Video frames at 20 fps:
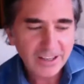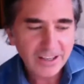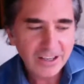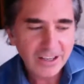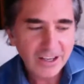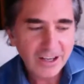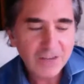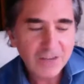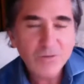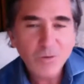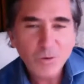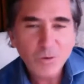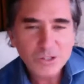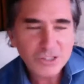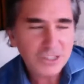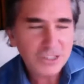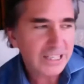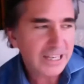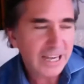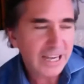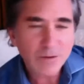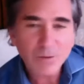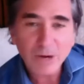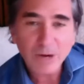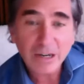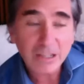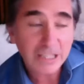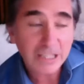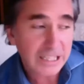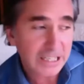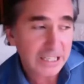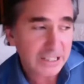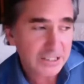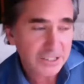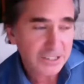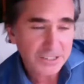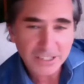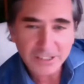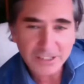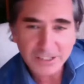unfortunately, I rarely get to
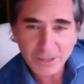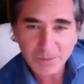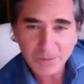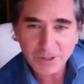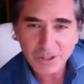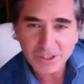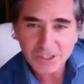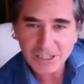sit there because